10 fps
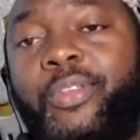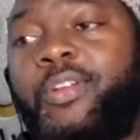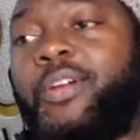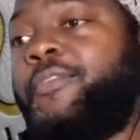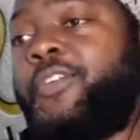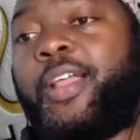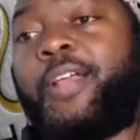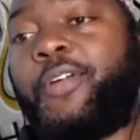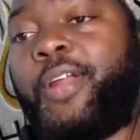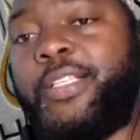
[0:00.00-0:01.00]
You know,
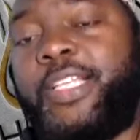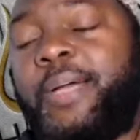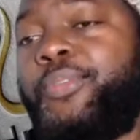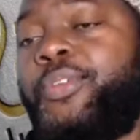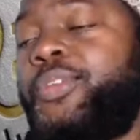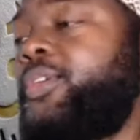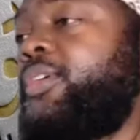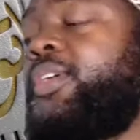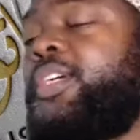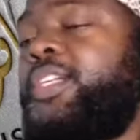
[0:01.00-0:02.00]
for example, you
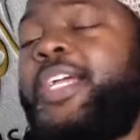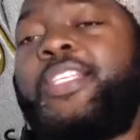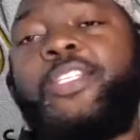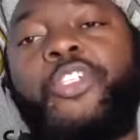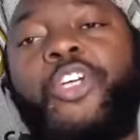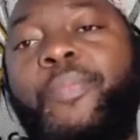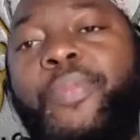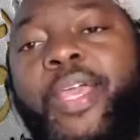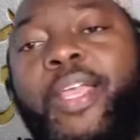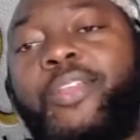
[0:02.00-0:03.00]
know, there's a
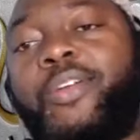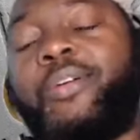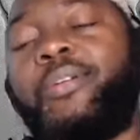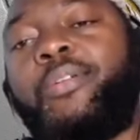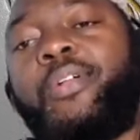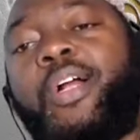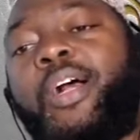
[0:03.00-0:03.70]
job there, you know,